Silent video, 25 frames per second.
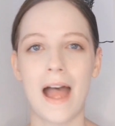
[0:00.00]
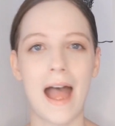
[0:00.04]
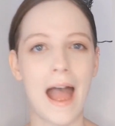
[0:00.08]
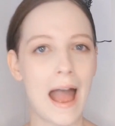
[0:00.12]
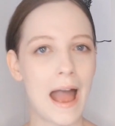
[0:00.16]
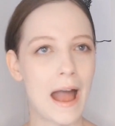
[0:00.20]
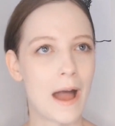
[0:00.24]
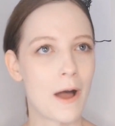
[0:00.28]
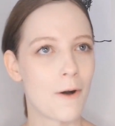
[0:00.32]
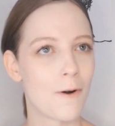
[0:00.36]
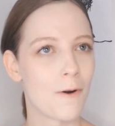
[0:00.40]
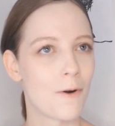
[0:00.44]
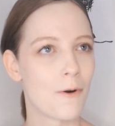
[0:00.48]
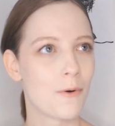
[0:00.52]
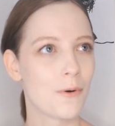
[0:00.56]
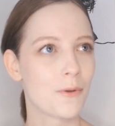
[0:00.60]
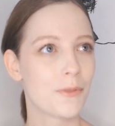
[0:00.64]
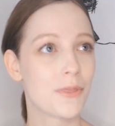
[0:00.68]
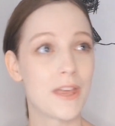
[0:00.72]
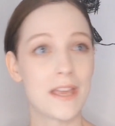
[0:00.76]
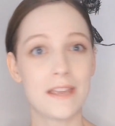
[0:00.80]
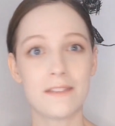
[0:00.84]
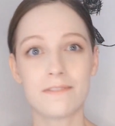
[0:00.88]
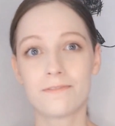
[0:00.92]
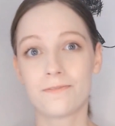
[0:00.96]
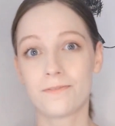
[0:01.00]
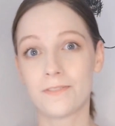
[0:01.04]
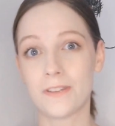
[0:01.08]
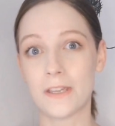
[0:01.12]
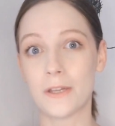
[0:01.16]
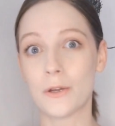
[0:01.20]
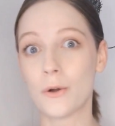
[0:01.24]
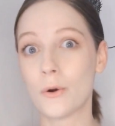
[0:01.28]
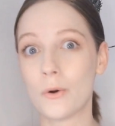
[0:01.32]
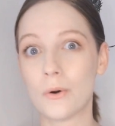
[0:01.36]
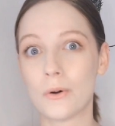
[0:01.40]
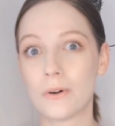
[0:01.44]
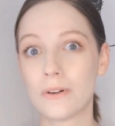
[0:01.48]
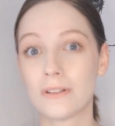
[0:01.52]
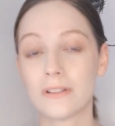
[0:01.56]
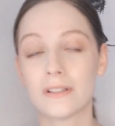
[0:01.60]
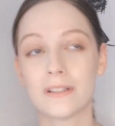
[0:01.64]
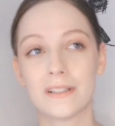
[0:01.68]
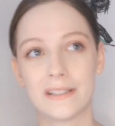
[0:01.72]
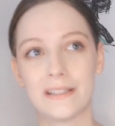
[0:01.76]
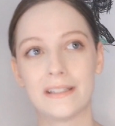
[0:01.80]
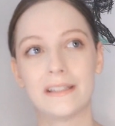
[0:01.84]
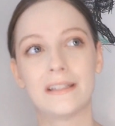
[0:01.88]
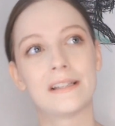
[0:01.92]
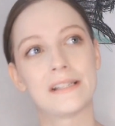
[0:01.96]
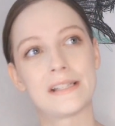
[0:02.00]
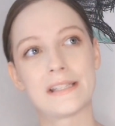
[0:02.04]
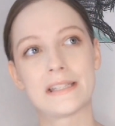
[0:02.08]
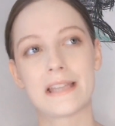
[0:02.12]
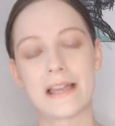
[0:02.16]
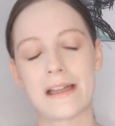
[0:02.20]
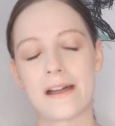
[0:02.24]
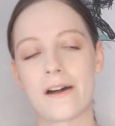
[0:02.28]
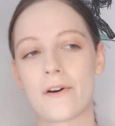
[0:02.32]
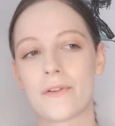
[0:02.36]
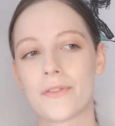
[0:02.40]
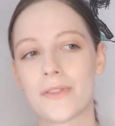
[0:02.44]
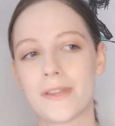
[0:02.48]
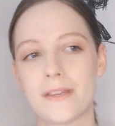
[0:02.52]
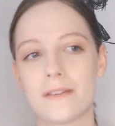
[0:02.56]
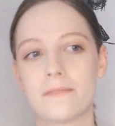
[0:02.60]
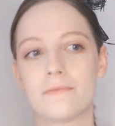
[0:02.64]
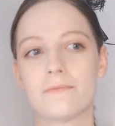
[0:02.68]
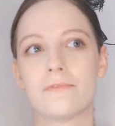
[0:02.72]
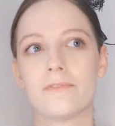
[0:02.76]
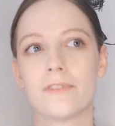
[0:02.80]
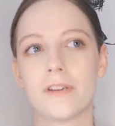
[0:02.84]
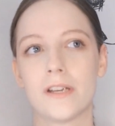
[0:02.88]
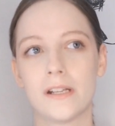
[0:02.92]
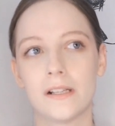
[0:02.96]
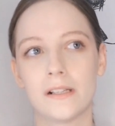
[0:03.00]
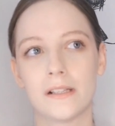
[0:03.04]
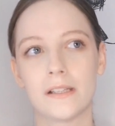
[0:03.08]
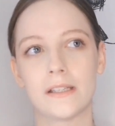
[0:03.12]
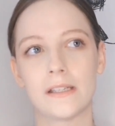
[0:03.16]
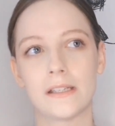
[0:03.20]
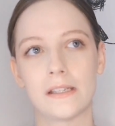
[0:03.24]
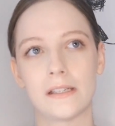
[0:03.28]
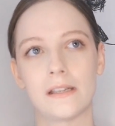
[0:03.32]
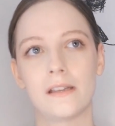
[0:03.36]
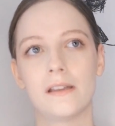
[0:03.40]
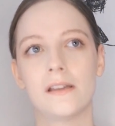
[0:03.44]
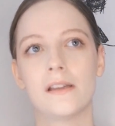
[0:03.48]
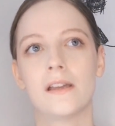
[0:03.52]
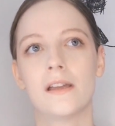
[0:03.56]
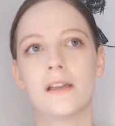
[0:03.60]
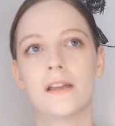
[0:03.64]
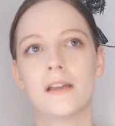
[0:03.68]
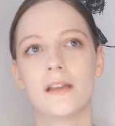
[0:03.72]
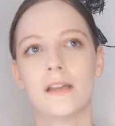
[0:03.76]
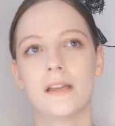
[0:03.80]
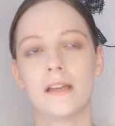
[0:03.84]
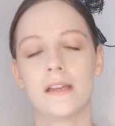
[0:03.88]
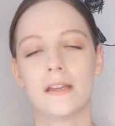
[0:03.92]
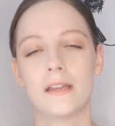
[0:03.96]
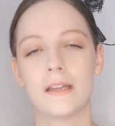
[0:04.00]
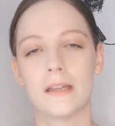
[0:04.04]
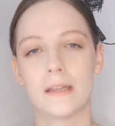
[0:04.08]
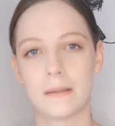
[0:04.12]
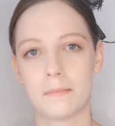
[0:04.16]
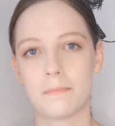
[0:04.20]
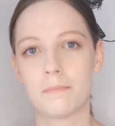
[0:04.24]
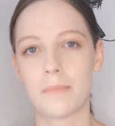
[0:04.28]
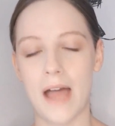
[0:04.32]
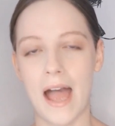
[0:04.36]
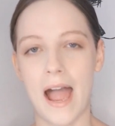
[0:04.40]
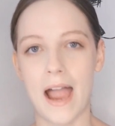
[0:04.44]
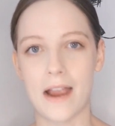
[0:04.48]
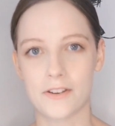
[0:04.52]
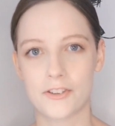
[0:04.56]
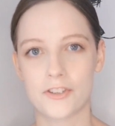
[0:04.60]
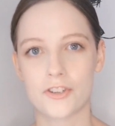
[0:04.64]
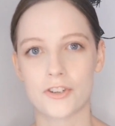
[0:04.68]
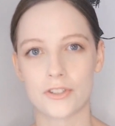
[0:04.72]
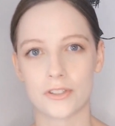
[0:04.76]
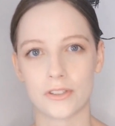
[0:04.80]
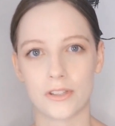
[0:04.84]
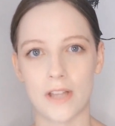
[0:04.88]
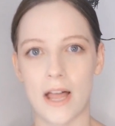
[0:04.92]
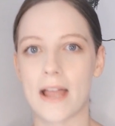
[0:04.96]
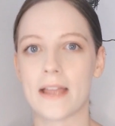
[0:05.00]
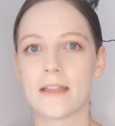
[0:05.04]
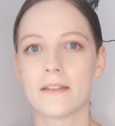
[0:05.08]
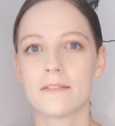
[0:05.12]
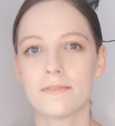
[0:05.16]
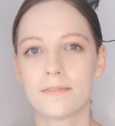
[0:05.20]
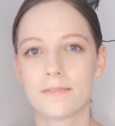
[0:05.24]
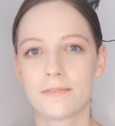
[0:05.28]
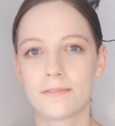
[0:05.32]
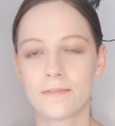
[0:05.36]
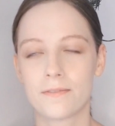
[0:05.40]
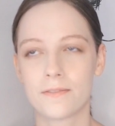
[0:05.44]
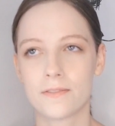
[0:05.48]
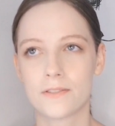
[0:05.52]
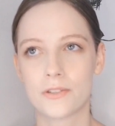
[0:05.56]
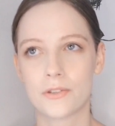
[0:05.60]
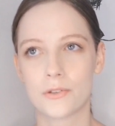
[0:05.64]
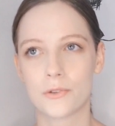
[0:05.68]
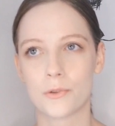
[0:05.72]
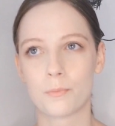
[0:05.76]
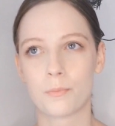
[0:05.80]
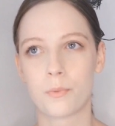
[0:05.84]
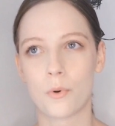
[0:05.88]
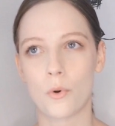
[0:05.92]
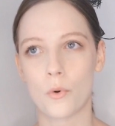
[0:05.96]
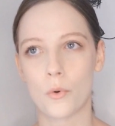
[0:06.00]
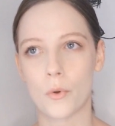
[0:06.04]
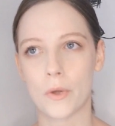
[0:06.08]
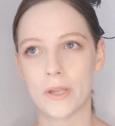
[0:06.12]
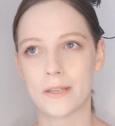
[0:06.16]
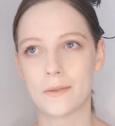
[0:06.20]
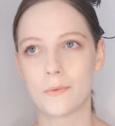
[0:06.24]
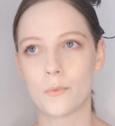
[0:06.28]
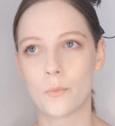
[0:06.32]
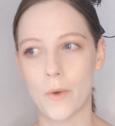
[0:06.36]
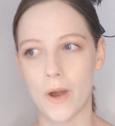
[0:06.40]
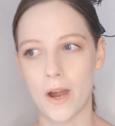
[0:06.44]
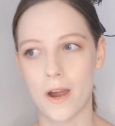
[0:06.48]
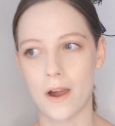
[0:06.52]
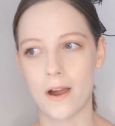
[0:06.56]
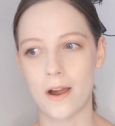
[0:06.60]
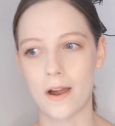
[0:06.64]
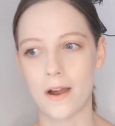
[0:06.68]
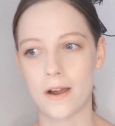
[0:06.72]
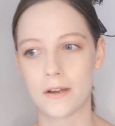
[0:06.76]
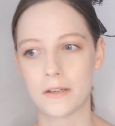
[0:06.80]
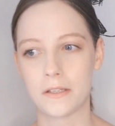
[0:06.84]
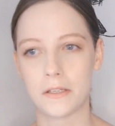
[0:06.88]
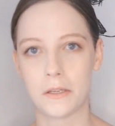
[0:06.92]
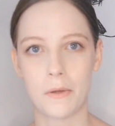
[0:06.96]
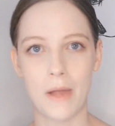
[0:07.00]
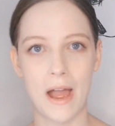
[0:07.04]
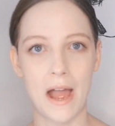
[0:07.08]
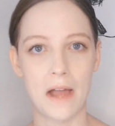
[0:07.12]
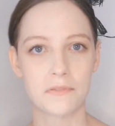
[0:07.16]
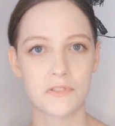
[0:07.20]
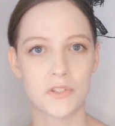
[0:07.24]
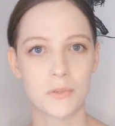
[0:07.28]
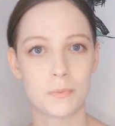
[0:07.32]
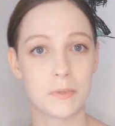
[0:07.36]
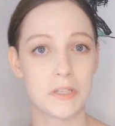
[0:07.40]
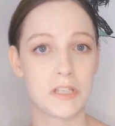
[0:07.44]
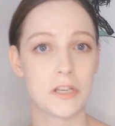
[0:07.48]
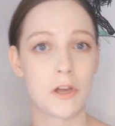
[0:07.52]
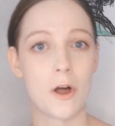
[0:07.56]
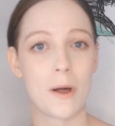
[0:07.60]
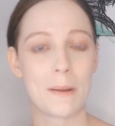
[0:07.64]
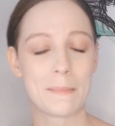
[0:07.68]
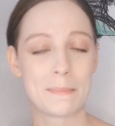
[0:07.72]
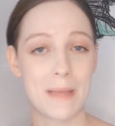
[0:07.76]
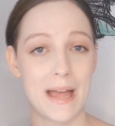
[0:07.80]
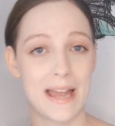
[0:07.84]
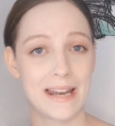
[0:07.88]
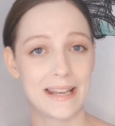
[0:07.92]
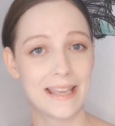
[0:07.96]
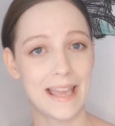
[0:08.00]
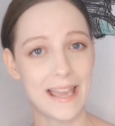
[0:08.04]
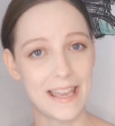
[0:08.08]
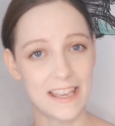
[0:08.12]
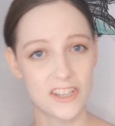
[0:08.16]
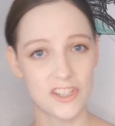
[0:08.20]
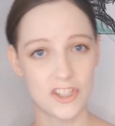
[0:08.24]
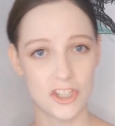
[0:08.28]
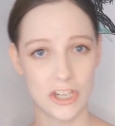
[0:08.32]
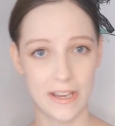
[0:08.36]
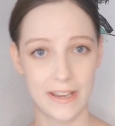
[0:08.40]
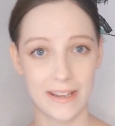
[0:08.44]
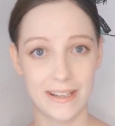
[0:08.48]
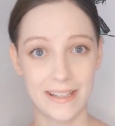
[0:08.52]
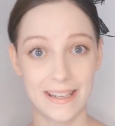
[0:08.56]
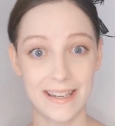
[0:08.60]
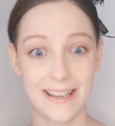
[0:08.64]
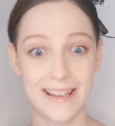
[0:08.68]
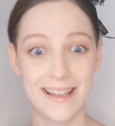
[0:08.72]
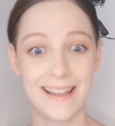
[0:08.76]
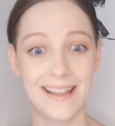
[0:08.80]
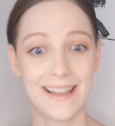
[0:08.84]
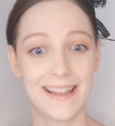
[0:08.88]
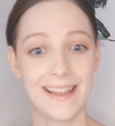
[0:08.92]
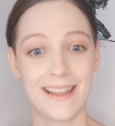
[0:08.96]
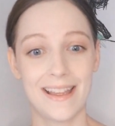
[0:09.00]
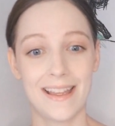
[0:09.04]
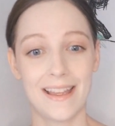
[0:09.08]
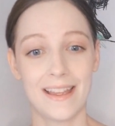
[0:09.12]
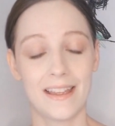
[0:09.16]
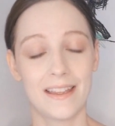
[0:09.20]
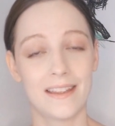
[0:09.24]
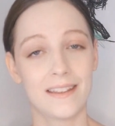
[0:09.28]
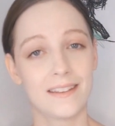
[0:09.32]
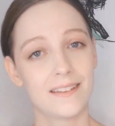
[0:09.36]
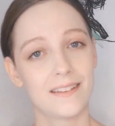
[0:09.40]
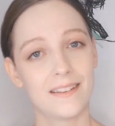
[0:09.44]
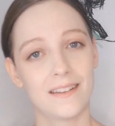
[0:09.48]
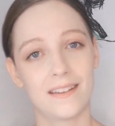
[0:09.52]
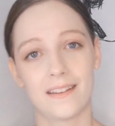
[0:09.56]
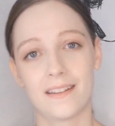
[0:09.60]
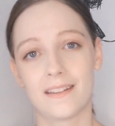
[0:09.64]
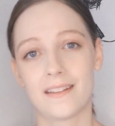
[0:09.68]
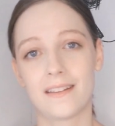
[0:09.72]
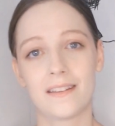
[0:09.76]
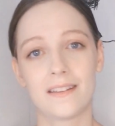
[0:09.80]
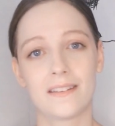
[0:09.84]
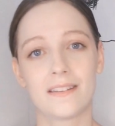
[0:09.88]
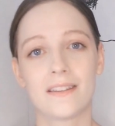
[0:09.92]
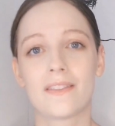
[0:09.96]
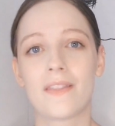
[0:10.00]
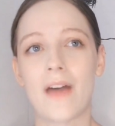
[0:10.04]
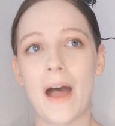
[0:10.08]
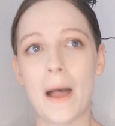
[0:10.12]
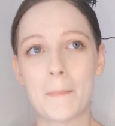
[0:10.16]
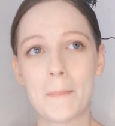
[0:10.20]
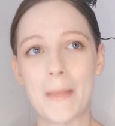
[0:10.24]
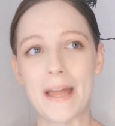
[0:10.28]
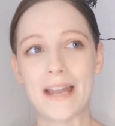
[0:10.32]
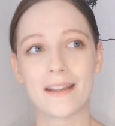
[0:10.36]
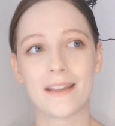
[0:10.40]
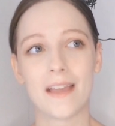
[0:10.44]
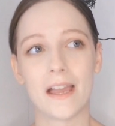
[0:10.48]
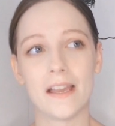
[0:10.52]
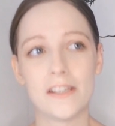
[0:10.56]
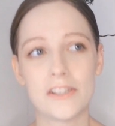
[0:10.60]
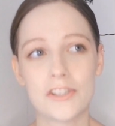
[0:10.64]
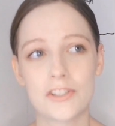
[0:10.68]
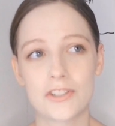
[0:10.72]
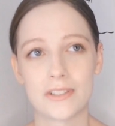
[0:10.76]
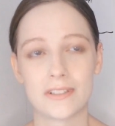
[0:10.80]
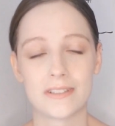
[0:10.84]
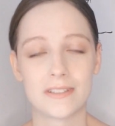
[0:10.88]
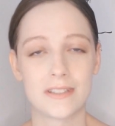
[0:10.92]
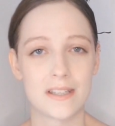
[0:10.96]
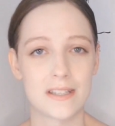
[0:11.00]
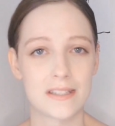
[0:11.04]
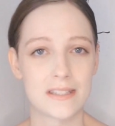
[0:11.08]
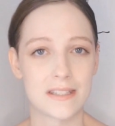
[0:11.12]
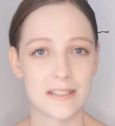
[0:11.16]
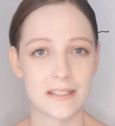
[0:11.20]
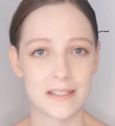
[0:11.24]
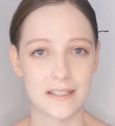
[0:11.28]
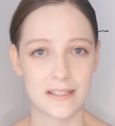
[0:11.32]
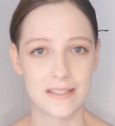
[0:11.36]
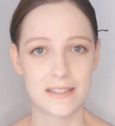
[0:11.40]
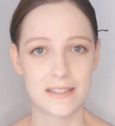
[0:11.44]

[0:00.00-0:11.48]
how they feel, and how they really impact your life to the point where you have to be on medication, and that medication doesn't